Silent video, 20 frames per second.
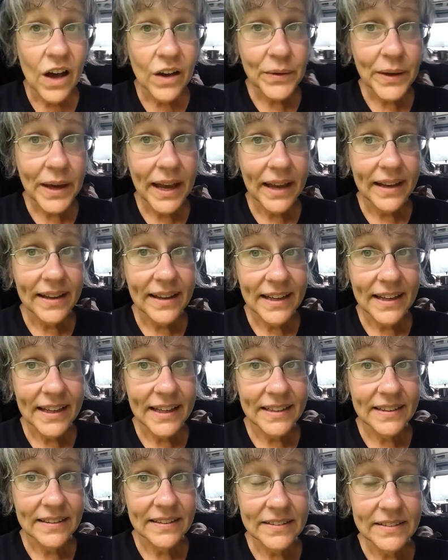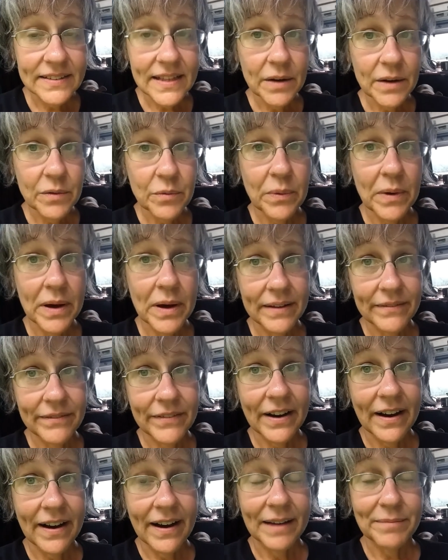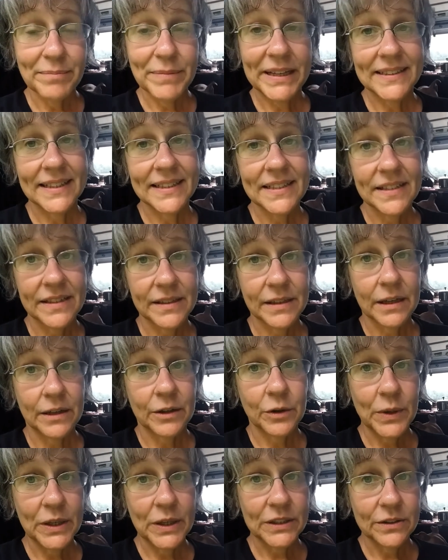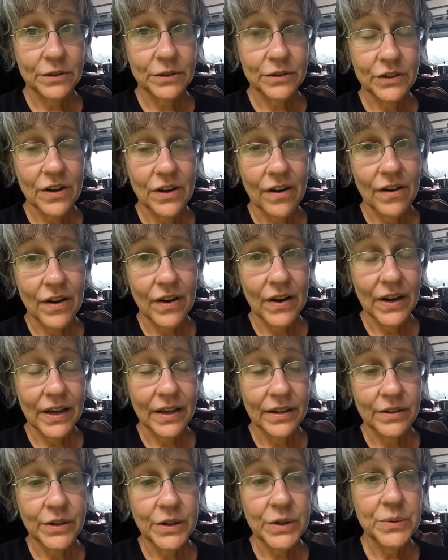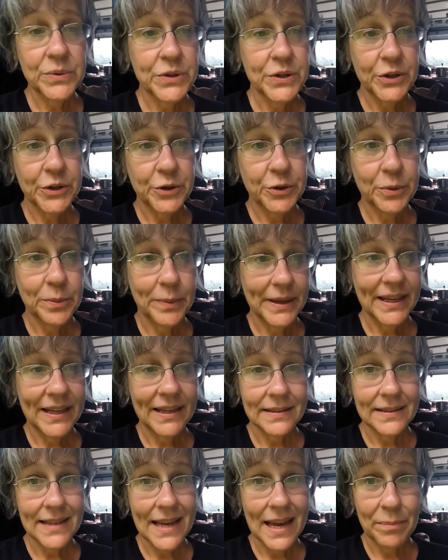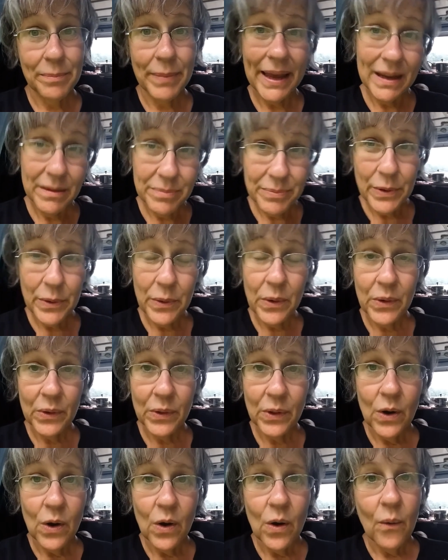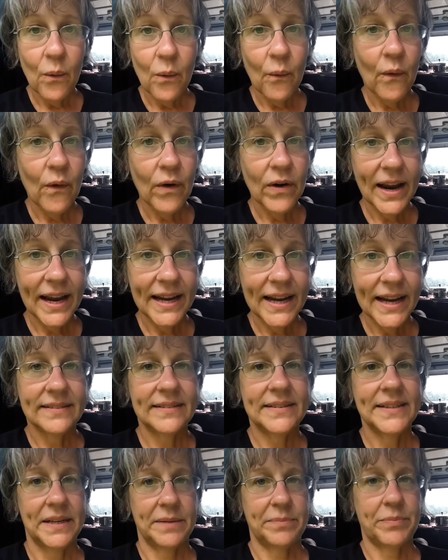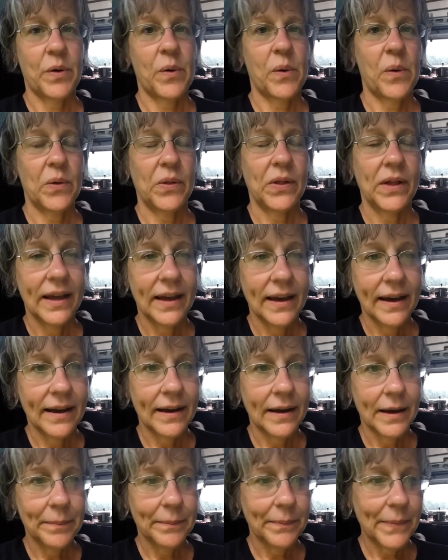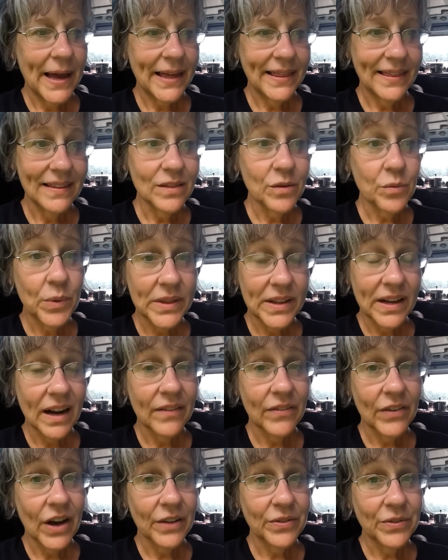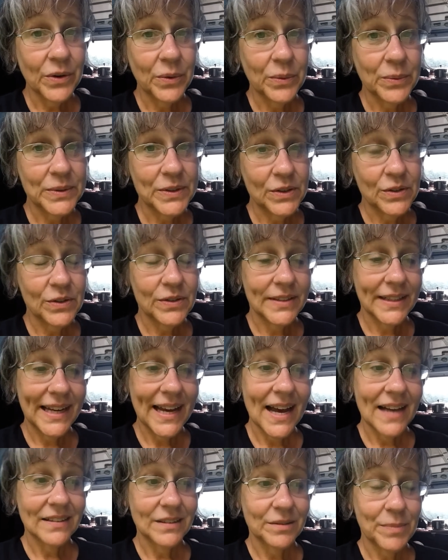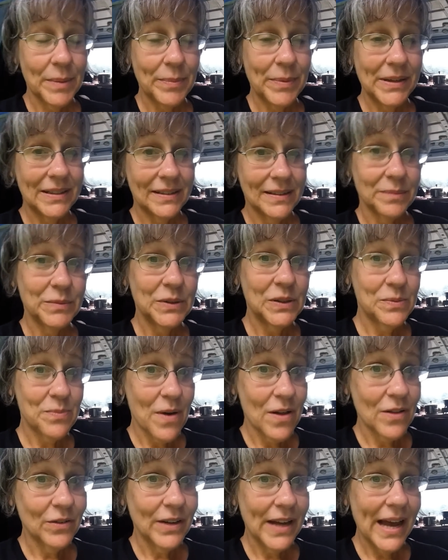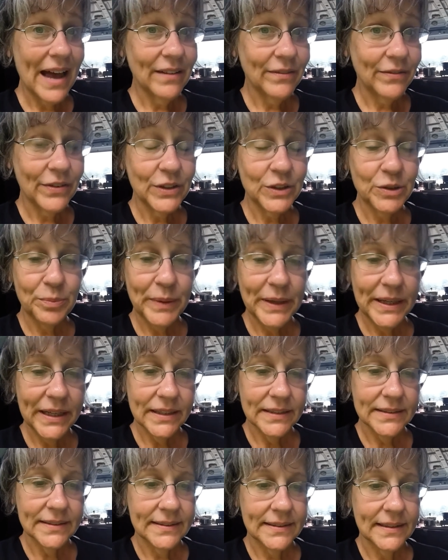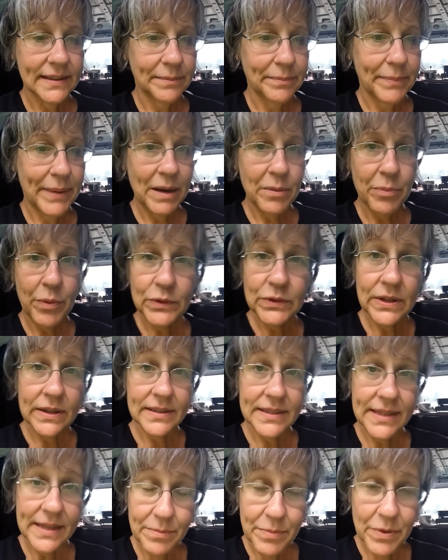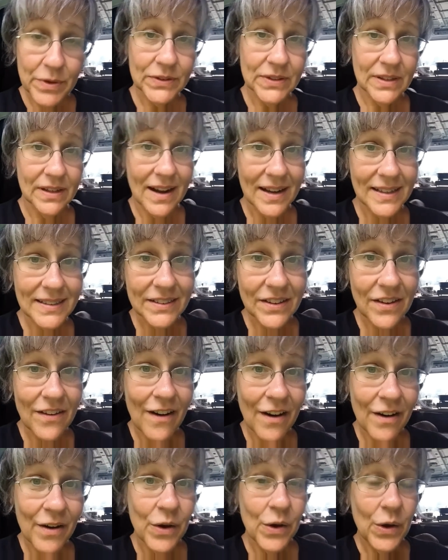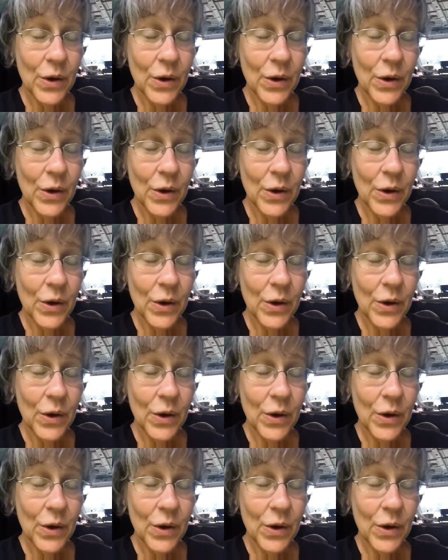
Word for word: Okay, it looks like what I've got, because I did a quick search on YouTube, is a bank pole or a diddy pole. Um, I think the one that I've got though was used to catch maybe some smaller catfish, because the bank poles and the diddy poles that I saw